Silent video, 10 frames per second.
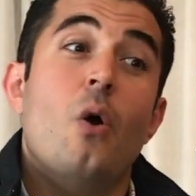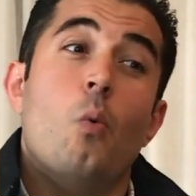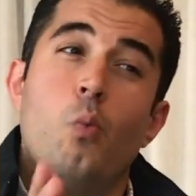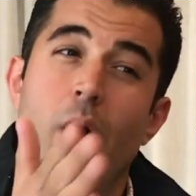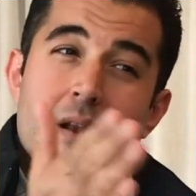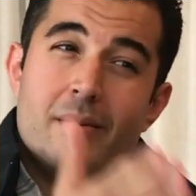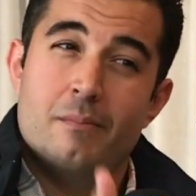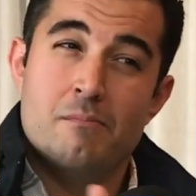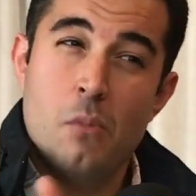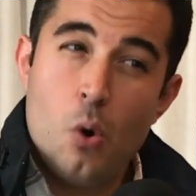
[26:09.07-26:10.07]
What
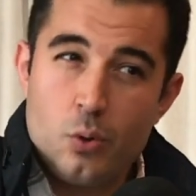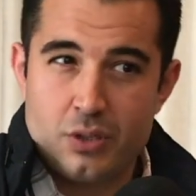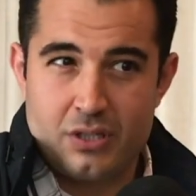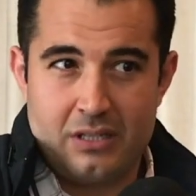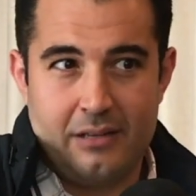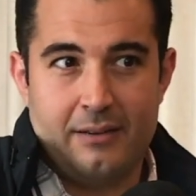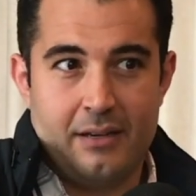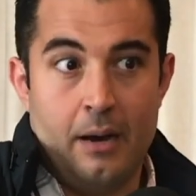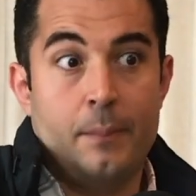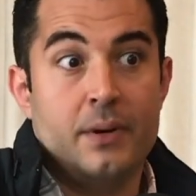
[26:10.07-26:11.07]
most
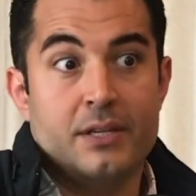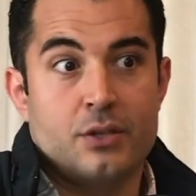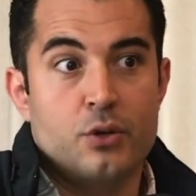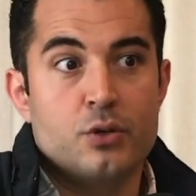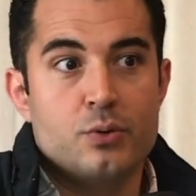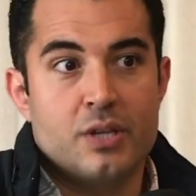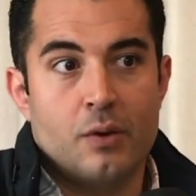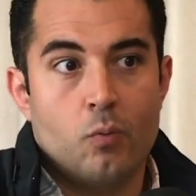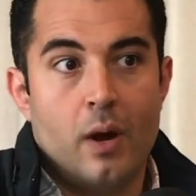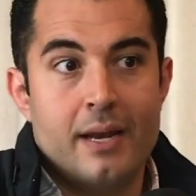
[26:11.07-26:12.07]
companies are using
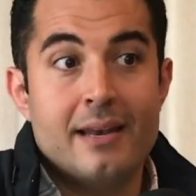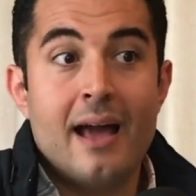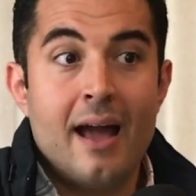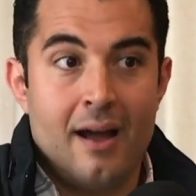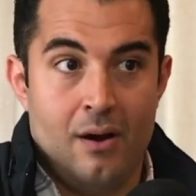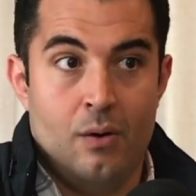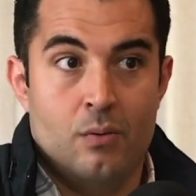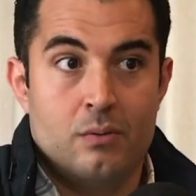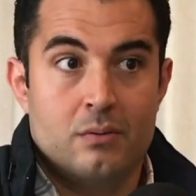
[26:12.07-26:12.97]
right now,